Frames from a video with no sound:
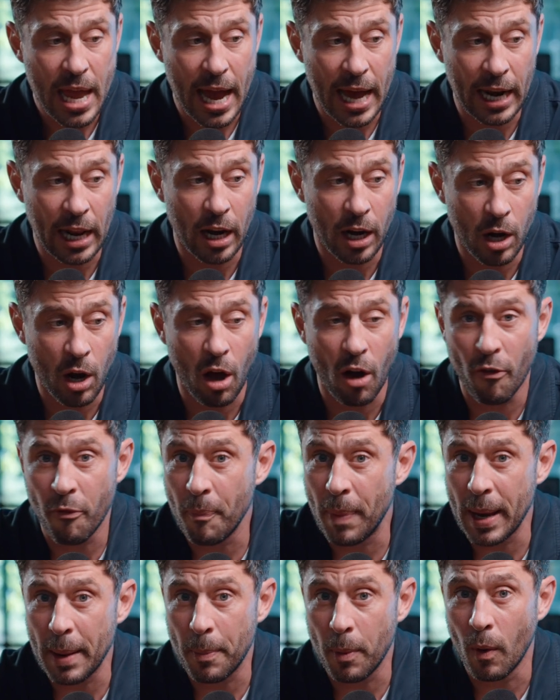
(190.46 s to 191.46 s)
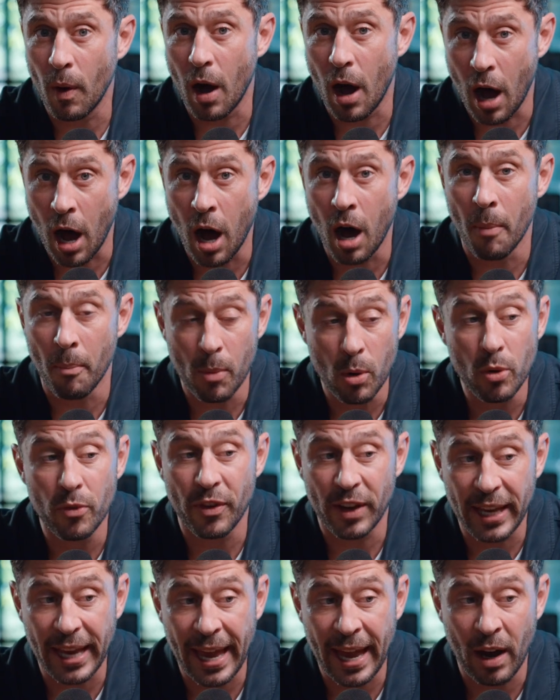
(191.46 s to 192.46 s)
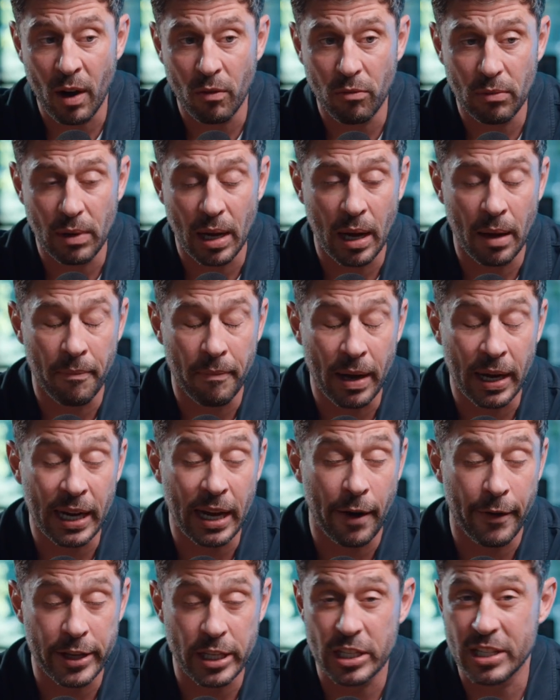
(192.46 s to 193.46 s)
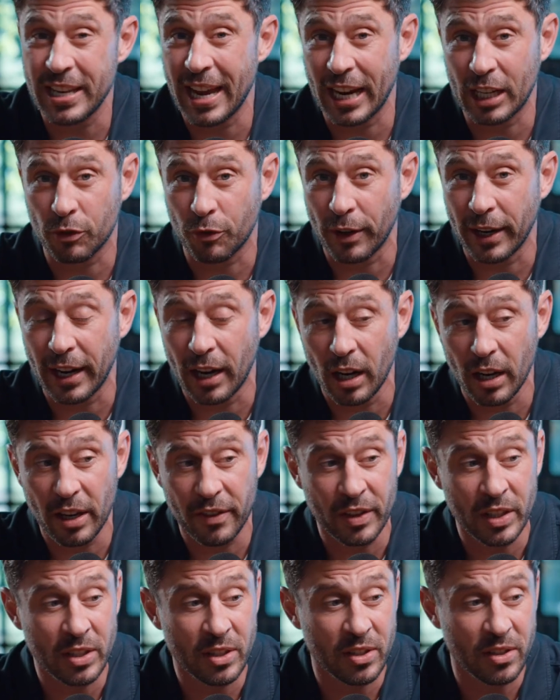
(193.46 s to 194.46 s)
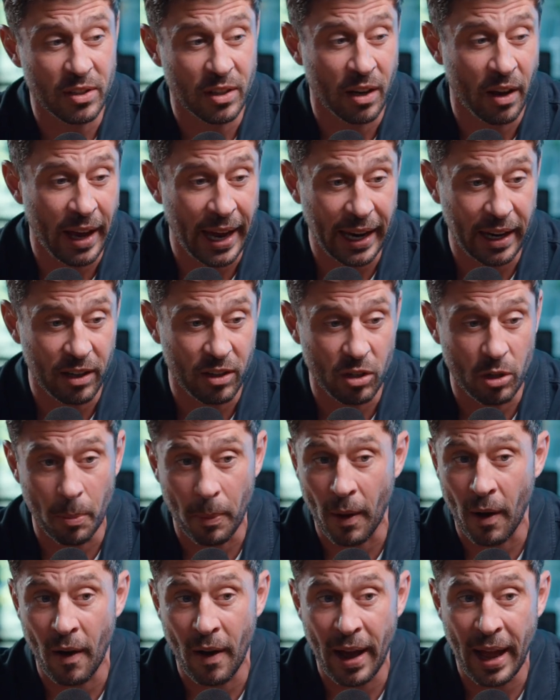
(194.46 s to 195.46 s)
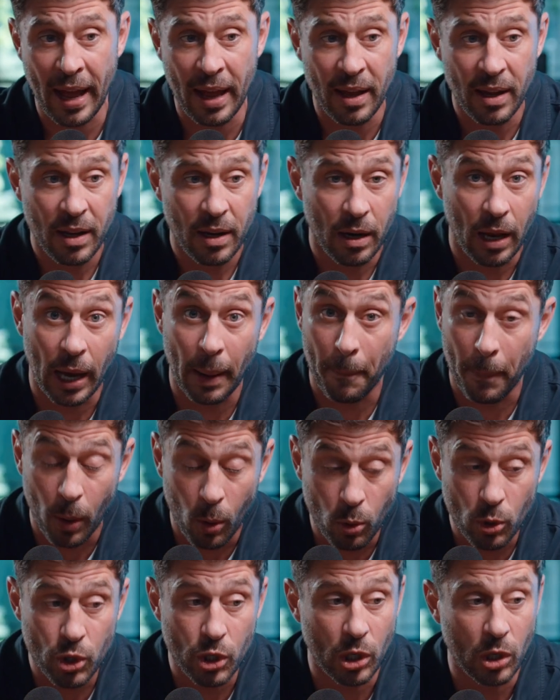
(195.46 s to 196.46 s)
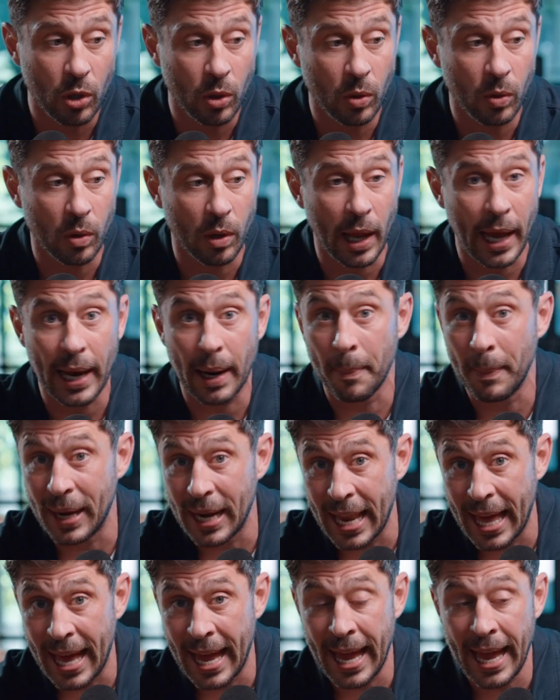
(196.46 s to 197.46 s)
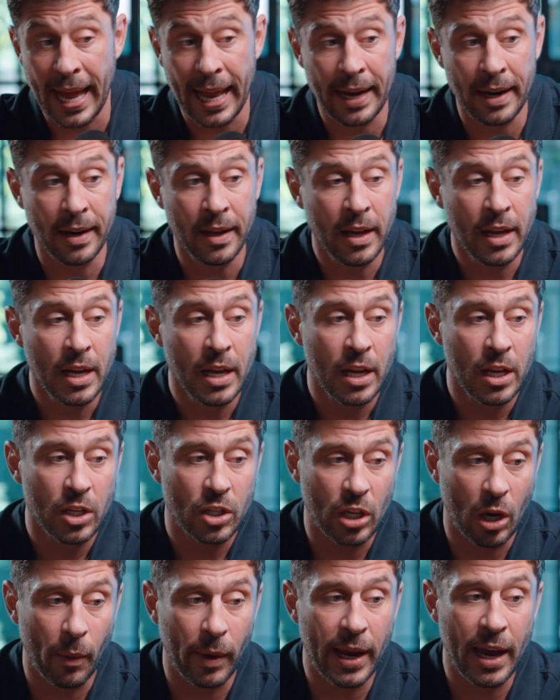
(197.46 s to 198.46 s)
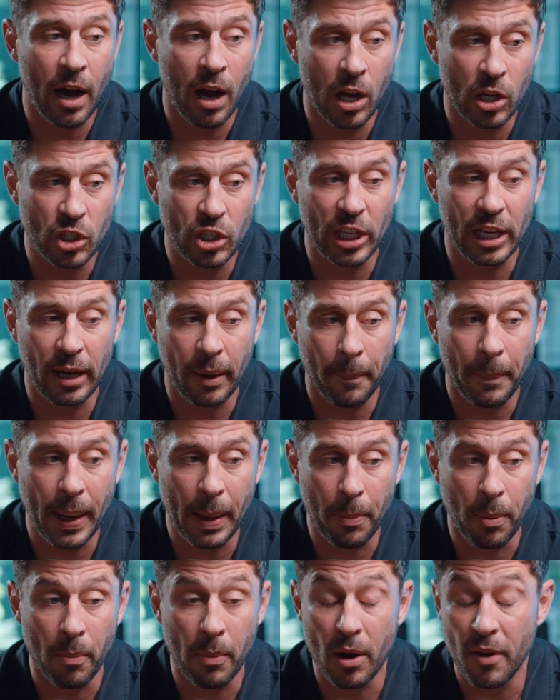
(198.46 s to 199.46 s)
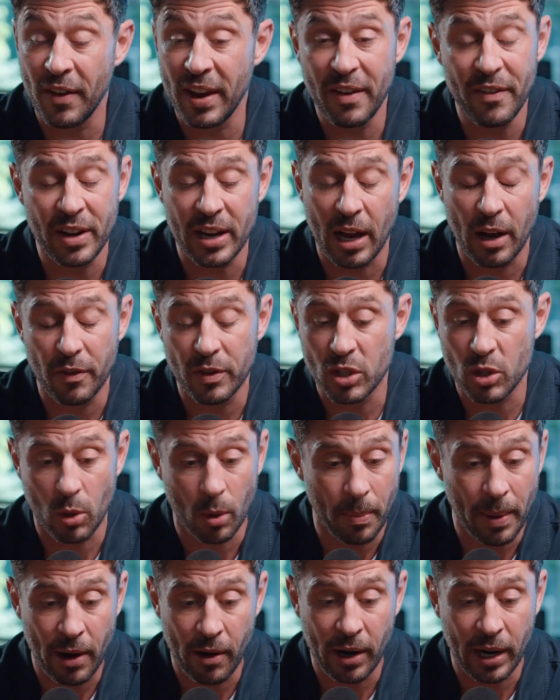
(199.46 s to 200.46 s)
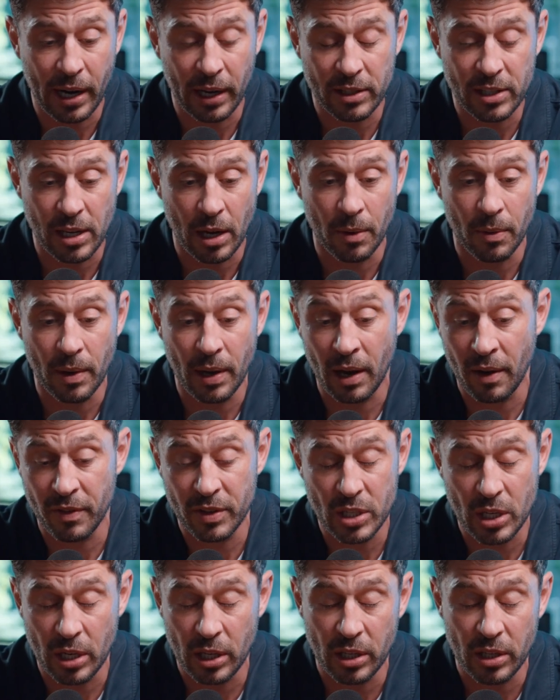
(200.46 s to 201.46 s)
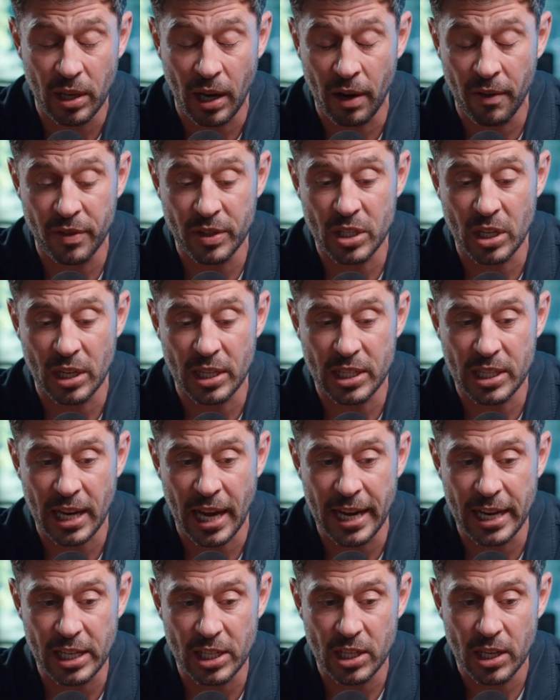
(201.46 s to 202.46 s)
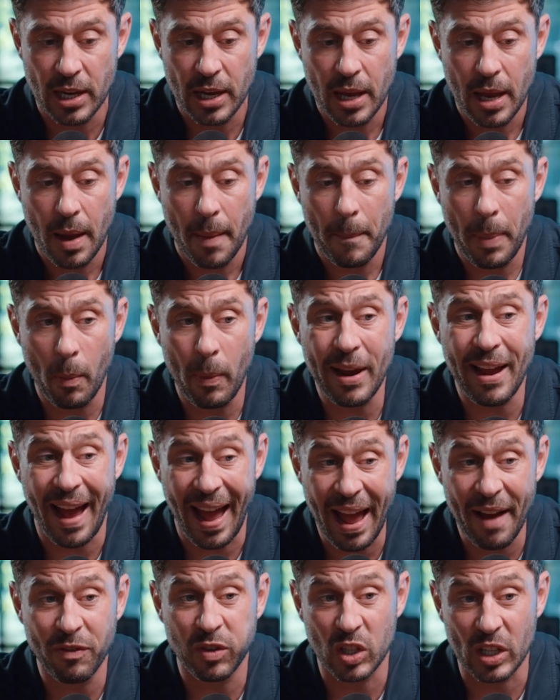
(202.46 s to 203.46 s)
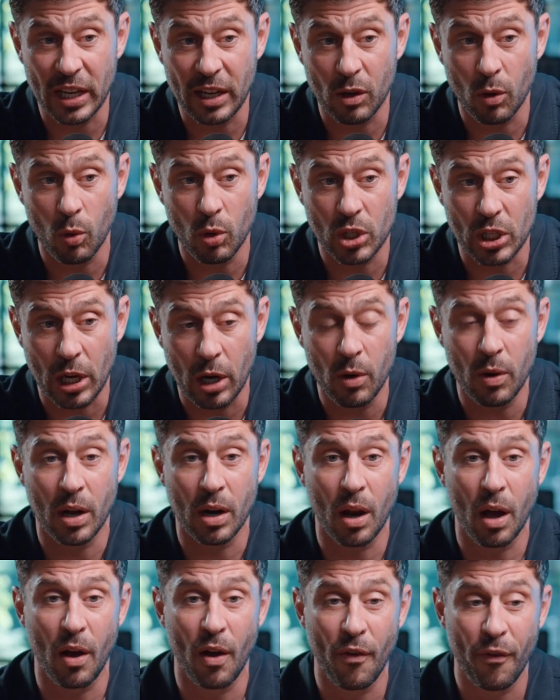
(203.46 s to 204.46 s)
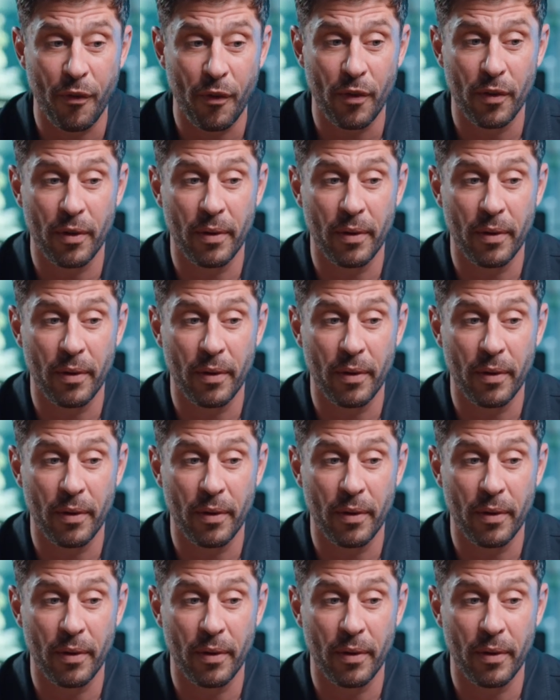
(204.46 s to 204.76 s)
And a lot of people are moving out and going to tax-free havens like Dubai, like Portugal, like Milan. So we are seeing people move even over to America, so over to the States. But we have seen also a lot of